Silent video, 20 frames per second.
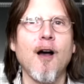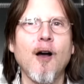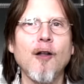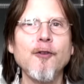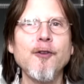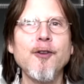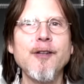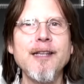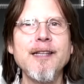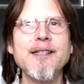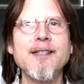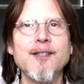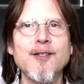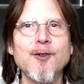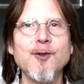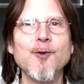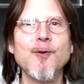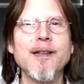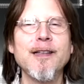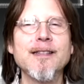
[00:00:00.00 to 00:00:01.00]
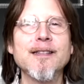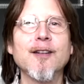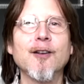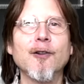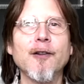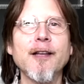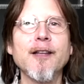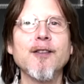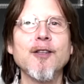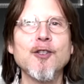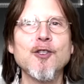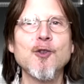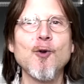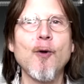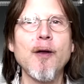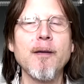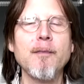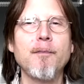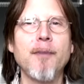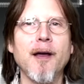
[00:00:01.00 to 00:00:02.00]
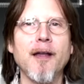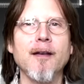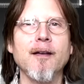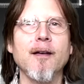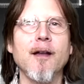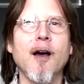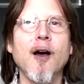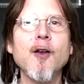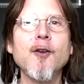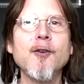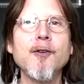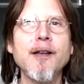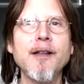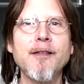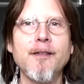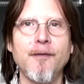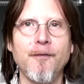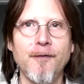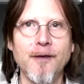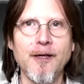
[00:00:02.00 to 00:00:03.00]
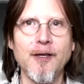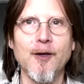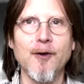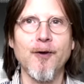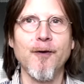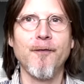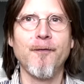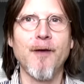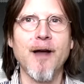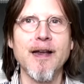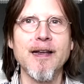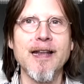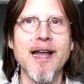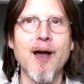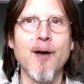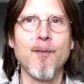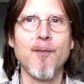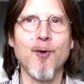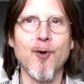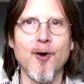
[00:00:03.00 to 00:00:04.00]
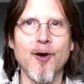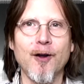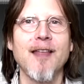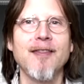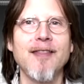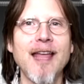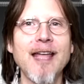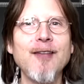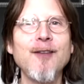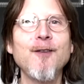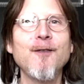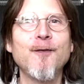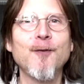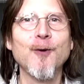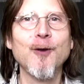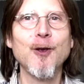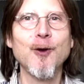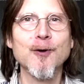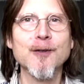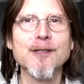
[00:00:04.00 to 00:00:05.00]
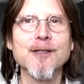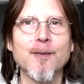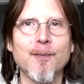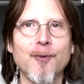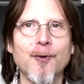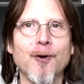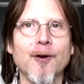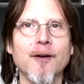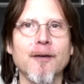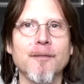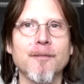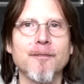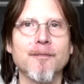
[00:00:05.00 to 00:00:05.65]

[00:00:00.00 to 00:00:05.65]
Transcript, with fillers: All you need to do is click the join button underneath the video to find out more. Thank you for your support.